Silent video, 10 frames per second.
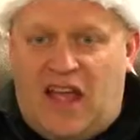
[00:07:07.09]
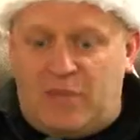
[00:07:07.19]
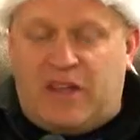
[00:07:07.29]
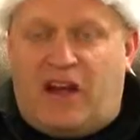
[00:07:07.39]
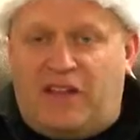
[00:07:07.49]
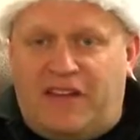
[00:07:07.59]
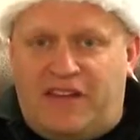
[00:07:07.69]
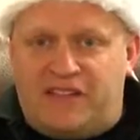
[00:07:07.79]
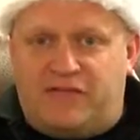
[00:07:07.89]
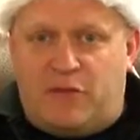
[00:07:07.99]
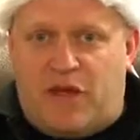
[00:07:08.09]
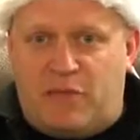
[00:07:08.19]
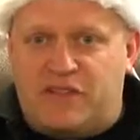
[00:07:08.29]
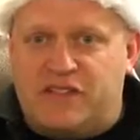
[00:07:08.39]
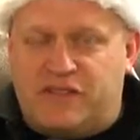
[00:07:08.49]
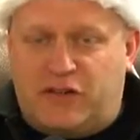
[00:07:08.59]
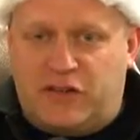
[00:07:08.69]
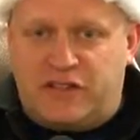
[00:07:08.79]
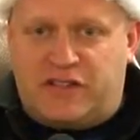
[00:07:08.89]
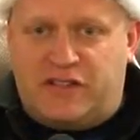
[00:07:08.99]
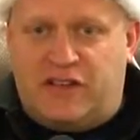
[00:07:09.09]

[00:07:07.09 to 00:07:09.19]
Happy holidays from Emerson's Furniture.